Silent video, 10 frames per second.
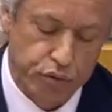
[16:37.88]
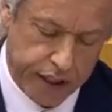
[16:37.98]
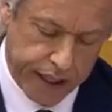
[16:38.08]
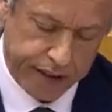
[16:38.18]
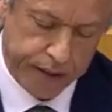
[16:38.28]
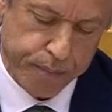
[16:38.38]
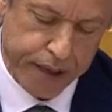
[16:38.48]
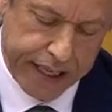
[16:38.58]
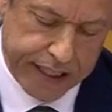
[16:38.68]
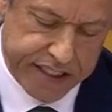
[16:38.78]
This is a
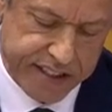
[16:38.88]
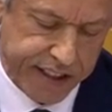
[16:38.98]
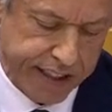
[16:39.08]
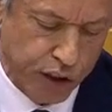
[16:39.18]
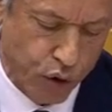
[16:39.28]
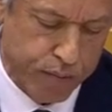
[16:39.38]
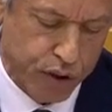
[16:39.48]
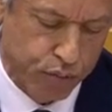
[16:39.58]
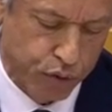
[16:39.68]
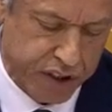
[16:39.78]
great
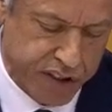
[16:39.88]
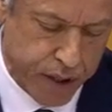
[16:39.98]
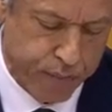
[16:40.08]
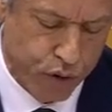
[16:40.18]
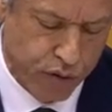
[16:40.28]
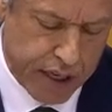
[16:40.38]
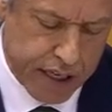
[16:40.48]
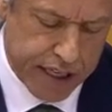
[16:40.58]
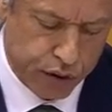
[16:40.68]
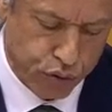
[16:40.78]
opportunity for us to
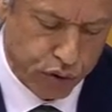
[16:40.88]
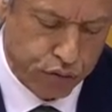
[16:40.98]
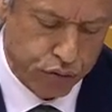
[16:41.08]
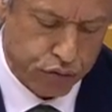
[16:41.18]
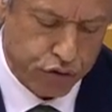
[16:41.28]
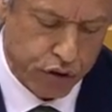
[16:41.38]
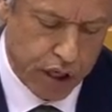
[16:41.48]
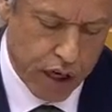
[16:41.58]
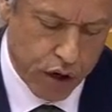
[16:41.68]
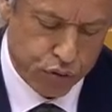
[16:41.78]
thank, on behalf
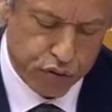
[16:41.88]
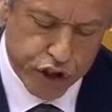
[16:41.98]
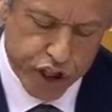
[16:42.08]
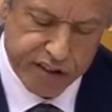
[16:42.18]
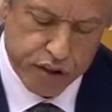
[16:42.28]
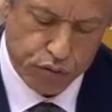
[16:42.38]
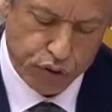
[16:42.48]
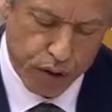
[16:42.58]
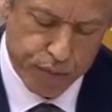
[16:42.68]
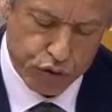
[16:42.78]
of our municipality,
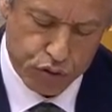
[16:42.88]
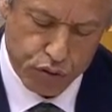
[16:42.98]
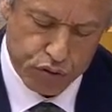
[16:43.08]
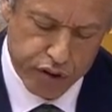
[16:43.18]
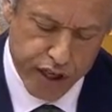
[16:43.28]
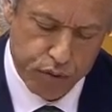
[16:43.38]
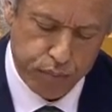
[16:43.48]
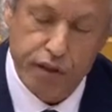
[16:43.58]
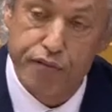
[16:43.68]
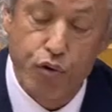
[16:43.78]
all of
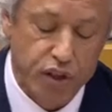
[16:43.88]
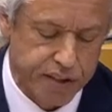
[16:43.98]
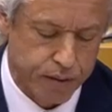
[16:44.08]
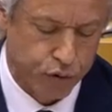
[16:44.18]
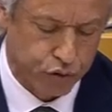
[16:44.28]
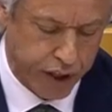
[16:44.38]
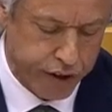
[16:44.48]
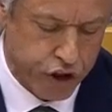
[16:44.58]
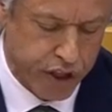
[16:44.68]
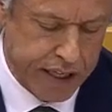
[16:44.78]
the
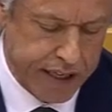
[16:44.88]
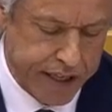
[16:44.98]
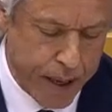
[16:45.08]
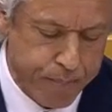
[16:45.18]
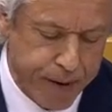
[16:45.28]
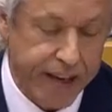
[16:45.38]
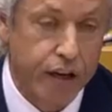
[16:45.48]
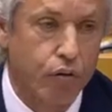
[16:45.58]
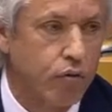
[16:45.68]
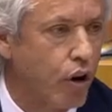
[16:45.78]
economic
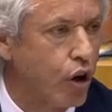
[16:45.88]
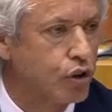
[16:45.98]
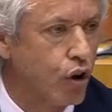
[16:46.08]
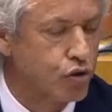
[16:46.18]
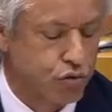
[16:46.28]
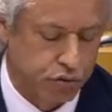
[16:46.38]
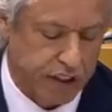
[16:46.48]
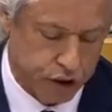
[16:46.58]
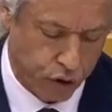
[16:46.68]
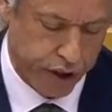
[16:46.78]

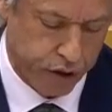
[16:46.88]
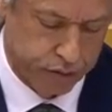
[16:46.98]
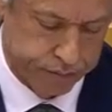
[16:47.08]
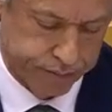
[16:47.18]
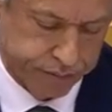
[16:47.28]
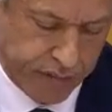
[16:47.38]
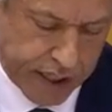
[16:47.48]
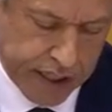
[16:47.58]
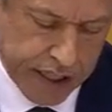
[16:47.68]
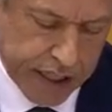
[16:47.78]
agents
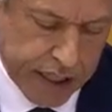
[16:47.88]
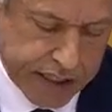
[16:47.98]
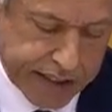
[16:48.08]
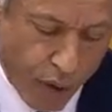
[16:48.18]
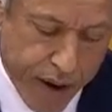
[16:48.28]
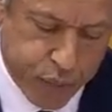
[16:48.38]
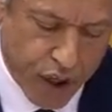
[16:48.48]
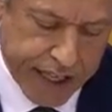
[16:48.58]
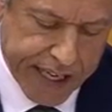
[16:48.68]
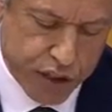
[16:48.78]
of our
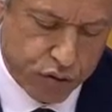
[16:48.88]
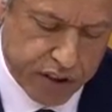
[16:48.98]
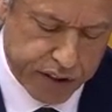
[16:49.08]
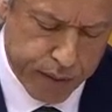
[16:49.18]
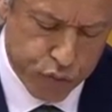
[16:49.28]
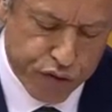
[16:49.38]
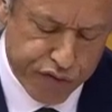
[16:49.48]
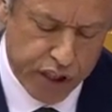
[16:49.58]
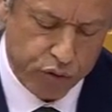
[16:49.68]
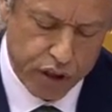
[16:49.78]
council for helping
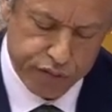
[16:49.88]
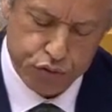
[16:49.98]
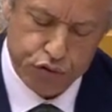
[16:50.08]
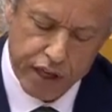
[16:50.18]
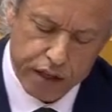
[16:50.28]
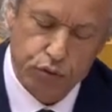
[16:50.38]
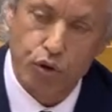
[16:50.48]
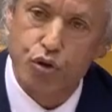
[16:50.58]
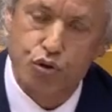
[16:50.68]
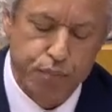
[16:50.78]
push forward.
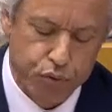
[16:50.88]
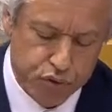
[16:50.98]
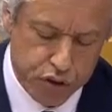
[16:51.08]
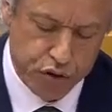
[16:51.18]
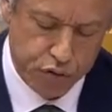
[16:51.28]
It's not